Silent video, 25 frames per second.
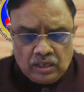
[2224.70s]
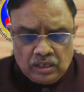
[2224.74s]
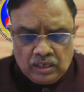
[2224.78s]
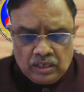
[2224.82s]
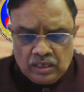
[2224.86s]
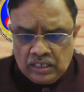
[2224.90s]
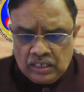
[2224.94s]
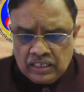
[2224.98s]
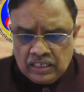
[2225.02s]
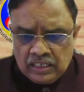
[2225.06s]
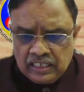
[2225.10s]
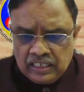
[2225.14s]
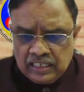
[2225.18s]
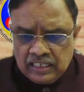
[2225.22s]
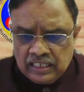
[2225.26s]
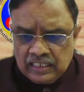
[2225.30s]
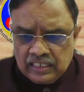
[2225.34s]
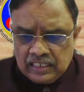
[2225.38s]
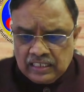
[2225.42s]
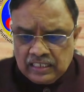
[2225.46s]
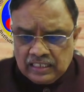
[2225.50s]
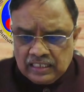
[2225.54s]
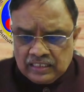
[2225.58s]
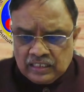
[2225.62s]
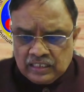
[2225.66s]

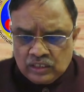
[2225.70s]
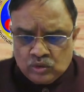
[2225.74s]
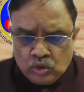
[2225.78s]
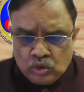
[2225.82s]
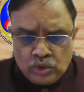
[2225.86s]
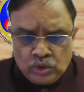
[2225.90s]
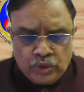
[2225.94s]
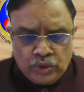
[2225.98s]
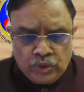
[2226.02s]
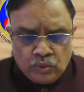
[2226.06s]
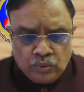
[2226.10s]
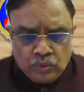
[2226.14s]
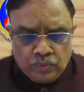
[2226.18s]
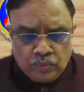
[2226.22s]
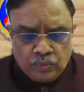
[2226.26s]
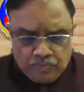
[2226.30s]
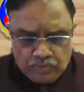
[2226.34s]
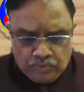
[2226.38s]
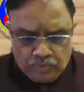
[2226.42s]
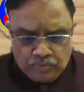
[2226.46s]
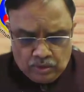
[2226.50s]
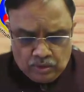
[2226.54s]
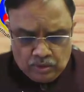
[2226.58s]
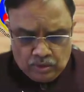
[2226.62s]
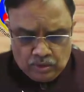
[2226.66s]
as I told you,
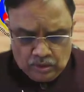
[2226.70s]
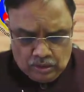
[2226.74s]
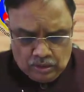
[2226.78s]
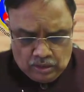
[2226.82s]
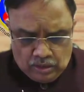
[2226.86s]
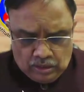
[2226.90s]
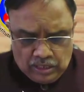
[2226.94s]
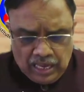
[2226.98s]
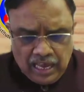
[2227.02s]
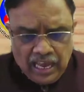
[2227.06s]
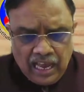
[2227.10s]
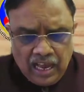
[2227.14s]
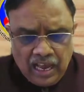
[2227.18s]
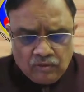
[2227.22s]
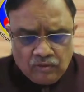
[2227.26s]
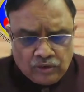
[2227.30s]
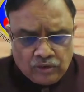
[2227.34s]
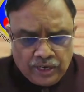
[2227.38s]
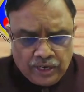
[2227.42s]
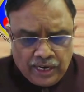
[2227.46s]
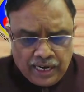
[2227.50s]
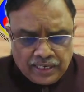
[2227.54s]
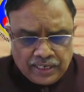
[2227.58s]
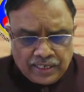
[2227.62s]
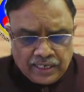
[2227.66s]
they
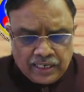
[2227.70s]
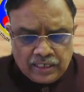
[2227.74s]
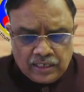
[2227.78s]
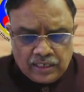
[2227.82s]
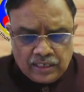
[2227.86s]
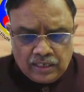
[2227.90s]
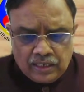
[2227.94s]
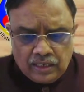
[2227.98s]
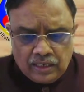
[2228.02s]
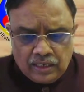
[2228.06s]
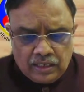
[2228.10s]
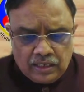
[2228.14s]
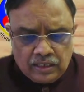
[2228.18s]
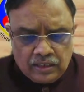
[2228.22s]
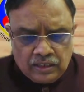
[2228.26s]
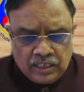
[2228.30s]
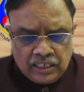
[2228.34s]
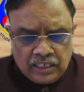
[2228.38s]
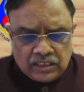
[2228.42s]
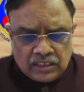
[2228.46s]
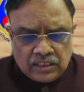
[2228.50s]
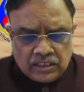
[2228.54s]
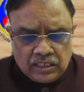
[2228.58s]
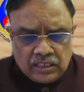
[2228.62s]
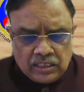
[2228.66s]
have created
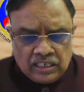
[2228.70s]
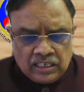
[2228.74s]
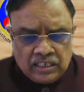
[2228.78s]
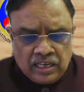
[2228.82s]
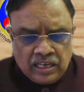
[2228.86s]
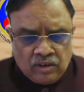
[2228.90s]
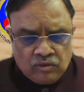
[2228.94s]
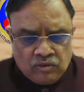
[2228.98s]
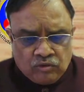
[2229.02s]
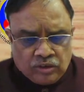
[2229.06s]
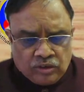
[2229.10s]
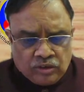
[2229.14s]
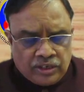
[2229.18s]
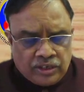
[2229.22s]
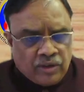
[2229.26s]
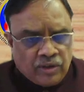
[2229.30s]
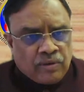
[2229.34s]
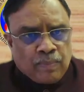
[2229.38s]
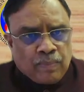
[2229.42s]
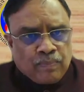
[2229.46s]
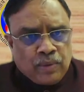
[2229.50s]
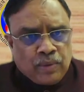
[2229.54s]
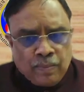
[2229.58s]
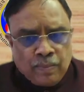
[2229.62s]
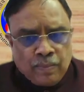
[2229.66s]
this and they have
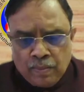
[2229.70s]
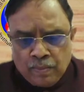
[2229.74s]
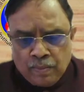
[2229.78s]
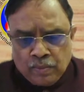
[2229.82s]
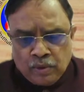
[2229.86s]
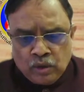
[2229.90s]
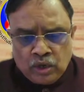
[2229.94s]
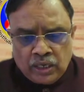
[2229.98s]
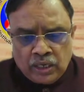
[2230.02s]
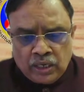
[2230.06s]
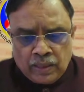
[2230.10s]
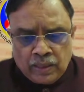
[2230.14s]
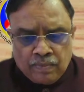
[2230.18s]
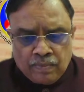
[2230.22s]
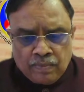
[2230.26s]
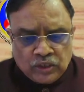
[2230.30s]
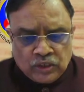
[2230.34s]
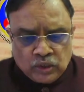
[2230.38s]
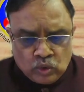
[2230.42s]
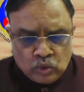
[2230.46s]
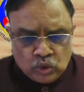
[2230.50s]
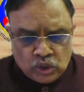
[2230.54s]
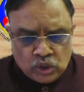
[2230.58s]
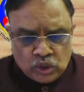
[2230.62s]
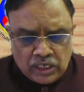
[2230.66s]
developed a memorandum of
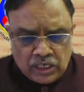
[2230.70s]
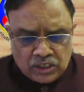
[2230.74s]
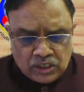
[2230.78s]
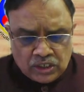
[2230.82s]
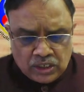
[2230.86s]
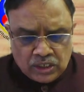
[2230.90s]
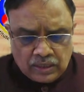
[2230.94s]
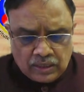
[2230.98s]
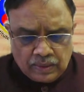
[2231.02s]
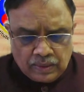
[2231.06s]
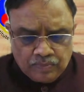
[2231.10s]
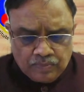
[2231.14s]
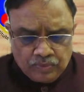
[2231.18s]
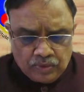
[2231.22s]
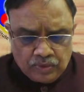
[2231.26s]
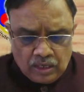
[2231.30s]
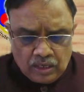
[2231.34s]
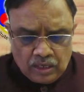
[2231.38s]
association.